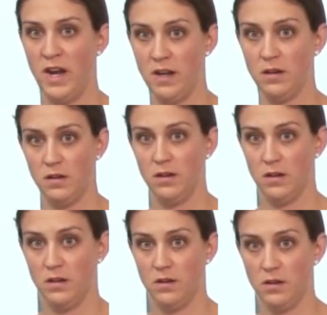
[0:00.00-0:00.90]
Right.
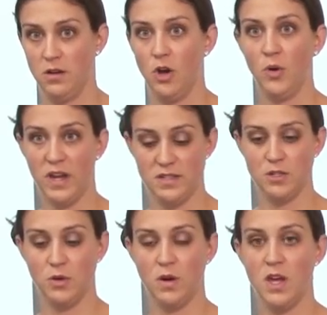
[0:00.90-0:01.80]
Okay,
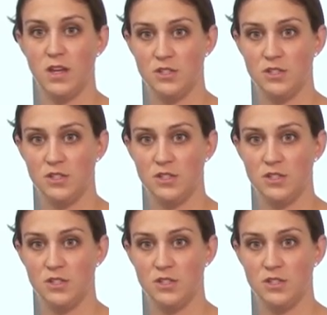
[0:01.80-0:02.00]
so